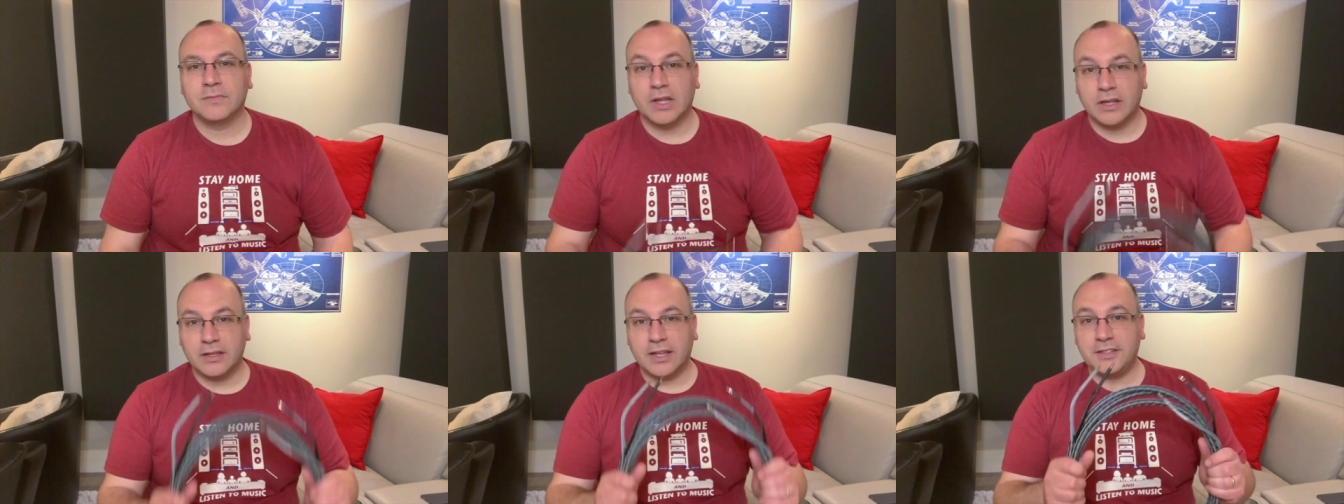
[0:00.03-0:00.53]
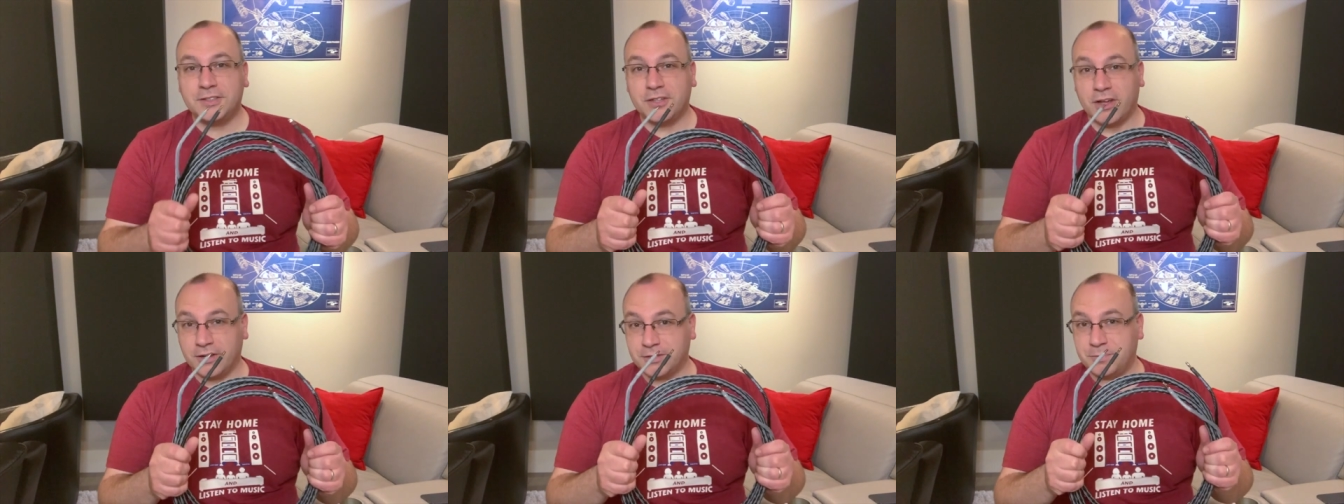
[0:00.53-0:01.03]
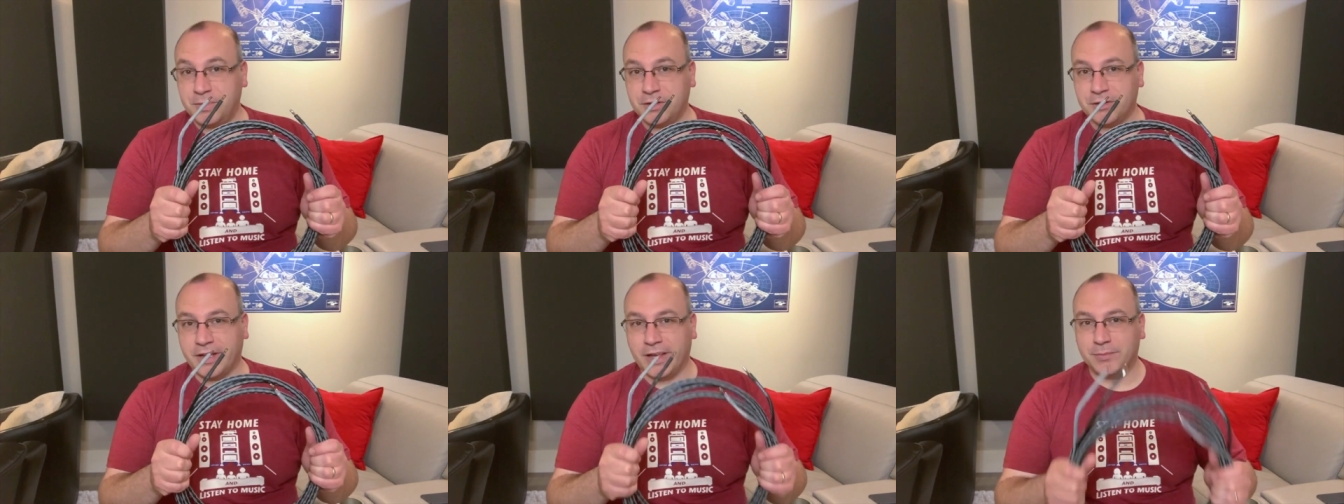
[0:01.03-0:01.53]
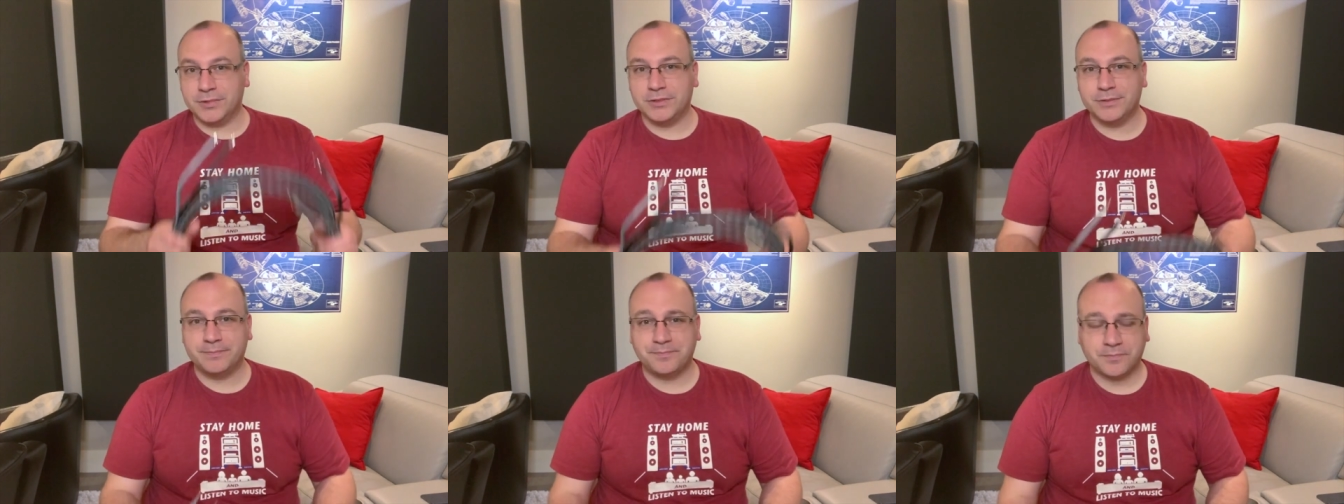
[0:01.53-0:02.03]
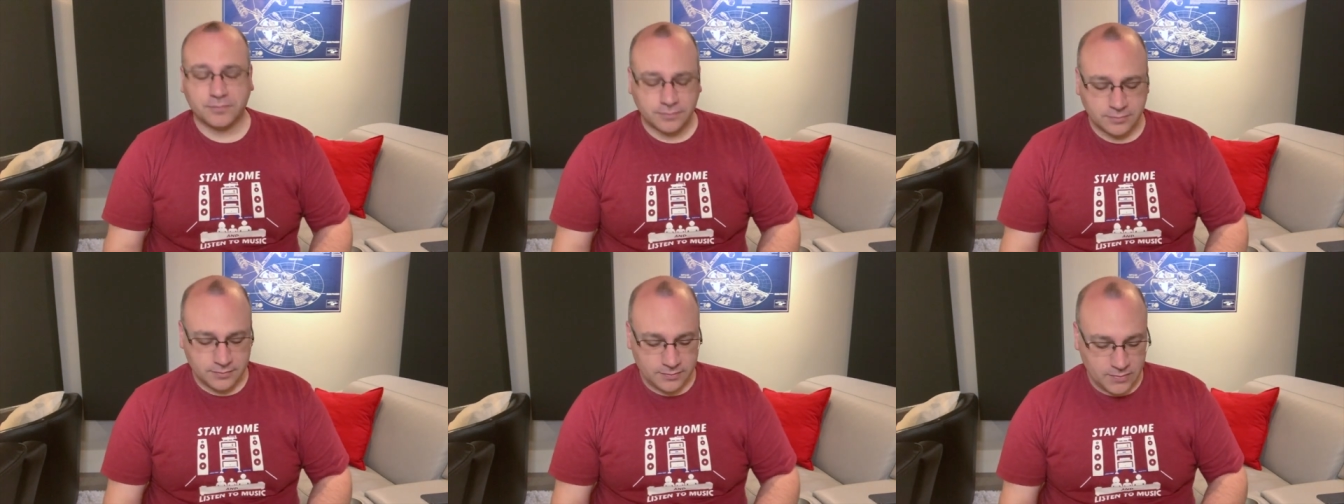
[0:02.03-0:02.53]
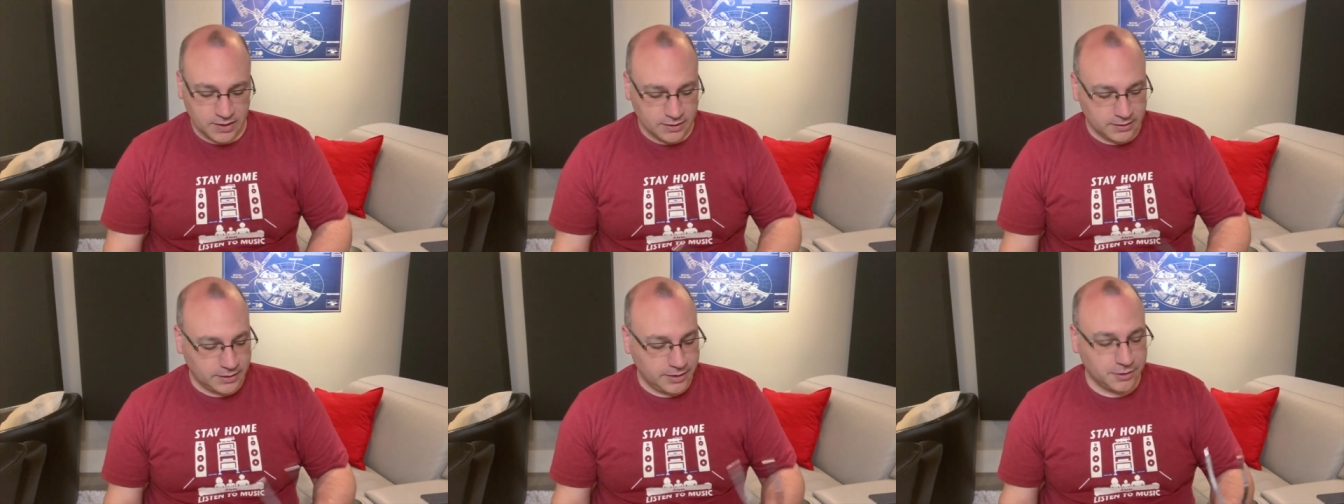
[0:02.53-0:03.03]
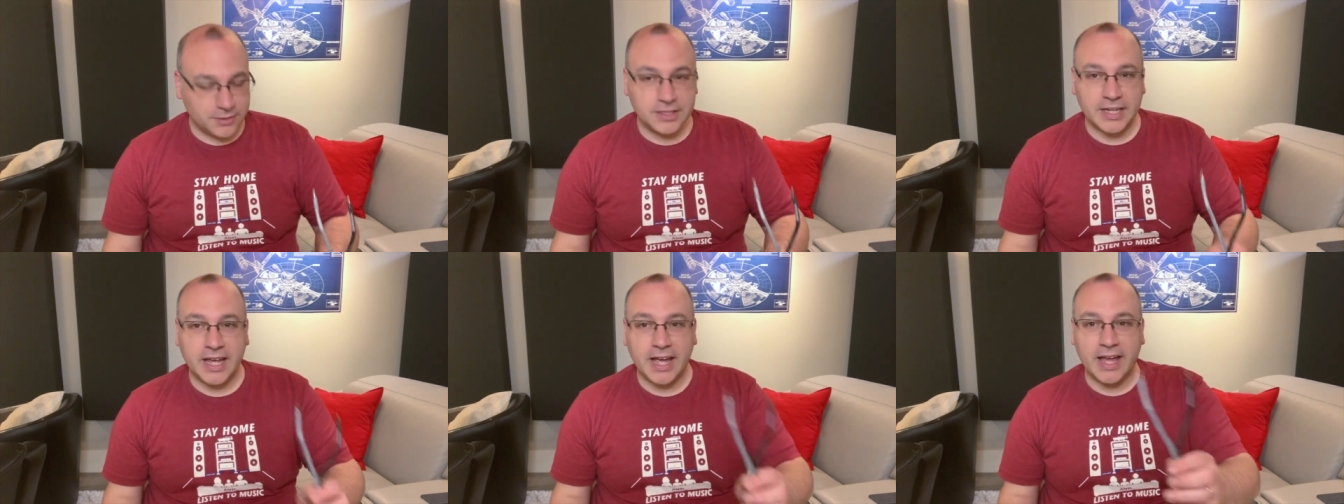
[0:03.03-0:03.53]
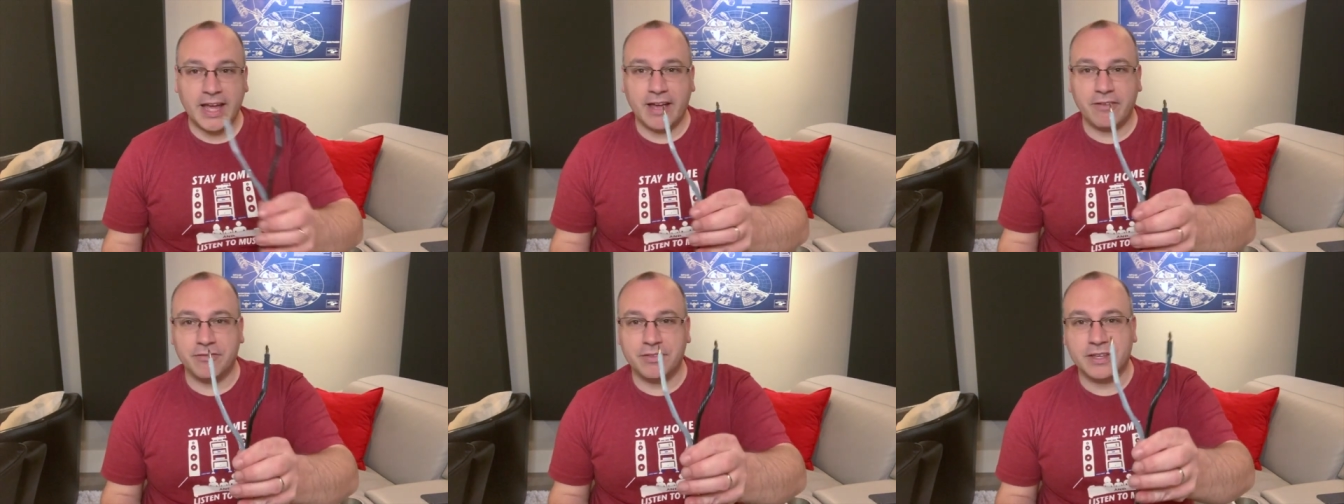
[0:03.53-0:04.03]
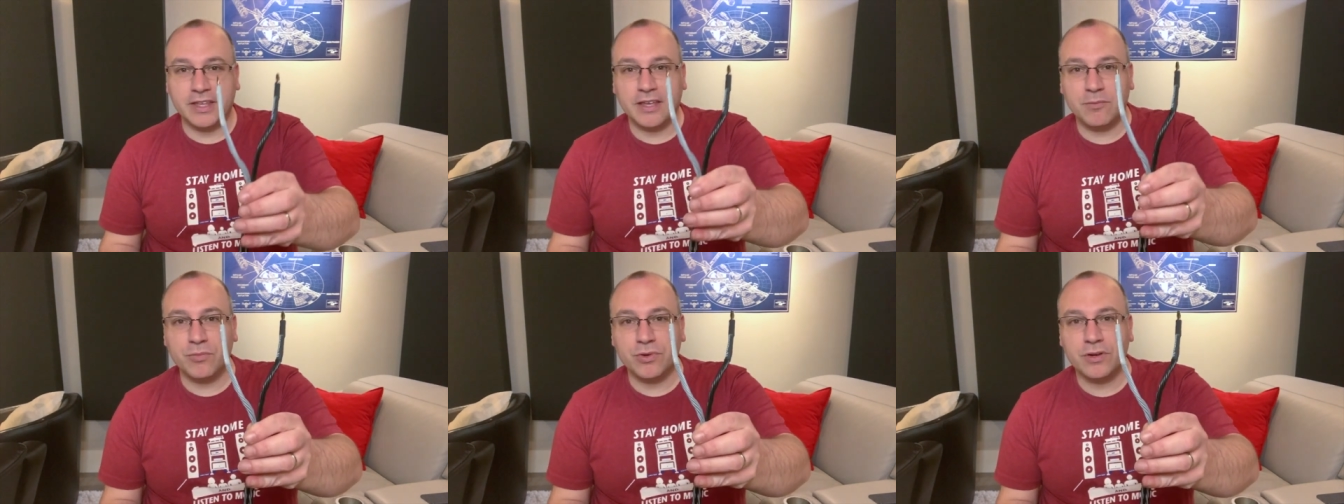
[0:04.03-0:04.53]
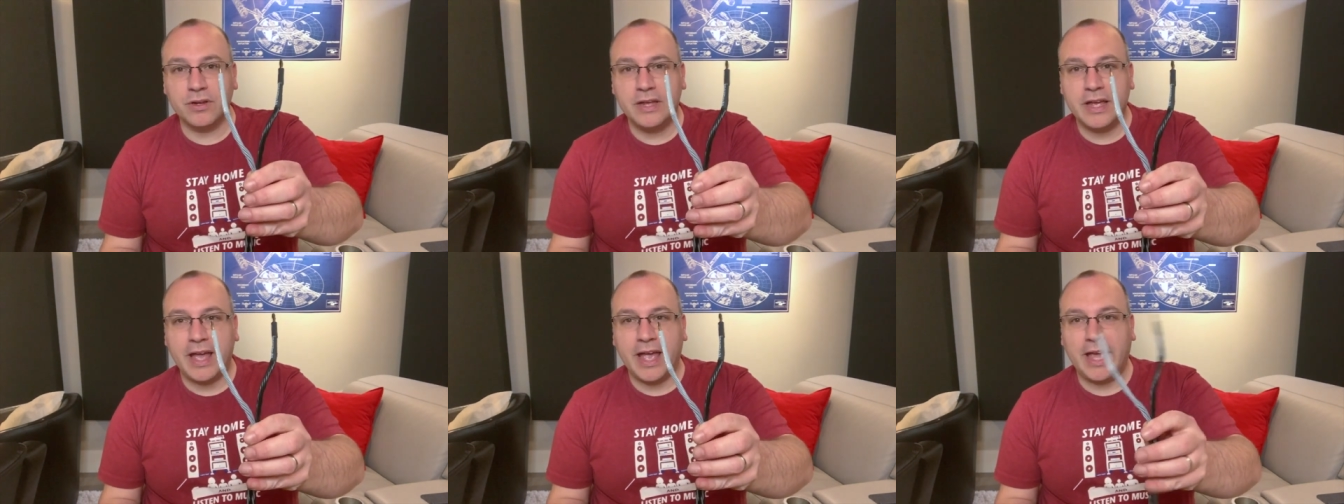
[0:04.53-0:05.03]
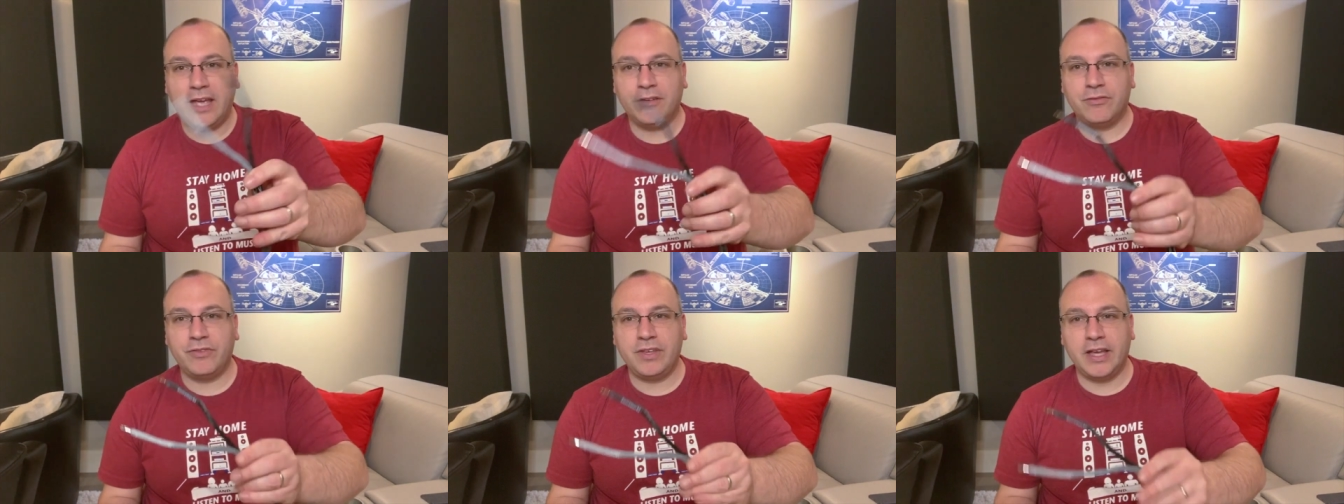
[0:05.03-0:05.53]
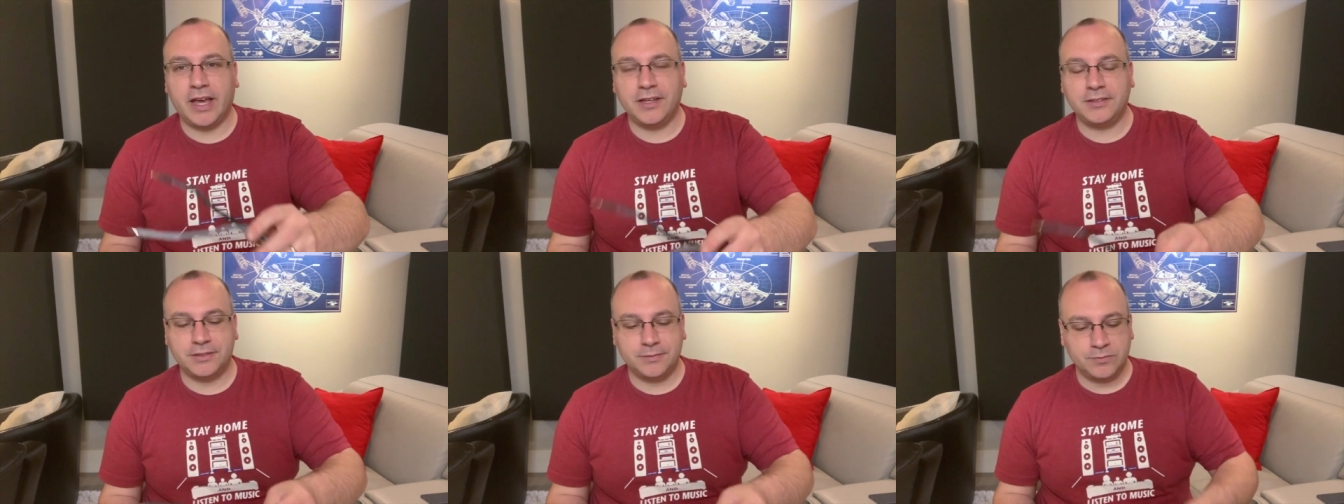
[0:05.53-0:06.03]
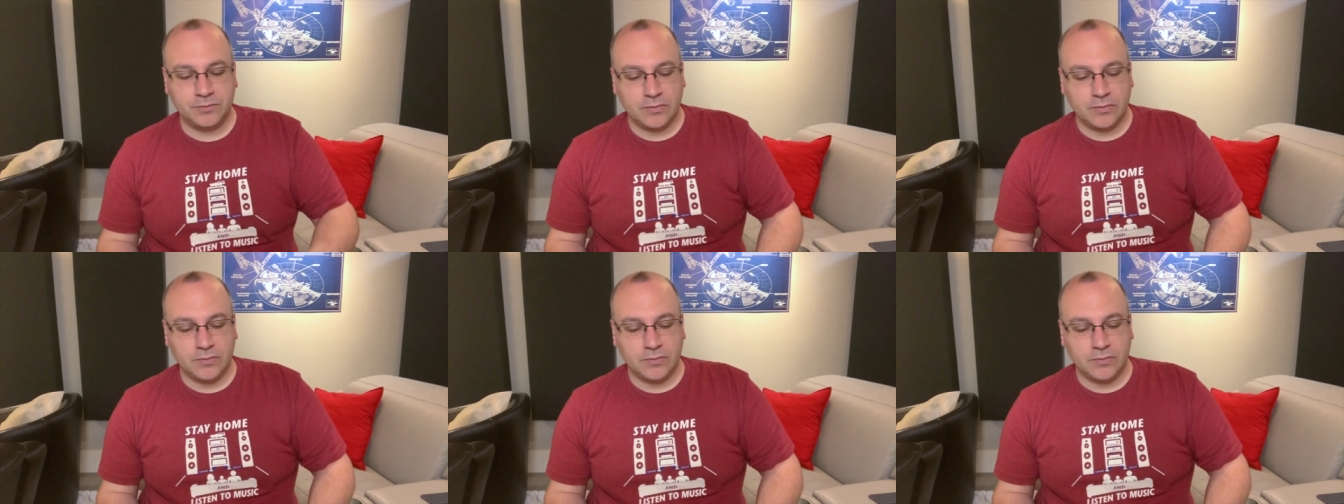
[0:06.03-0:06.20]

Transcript: Let's talk speaker cables. Here today I have the Kimber 8VS.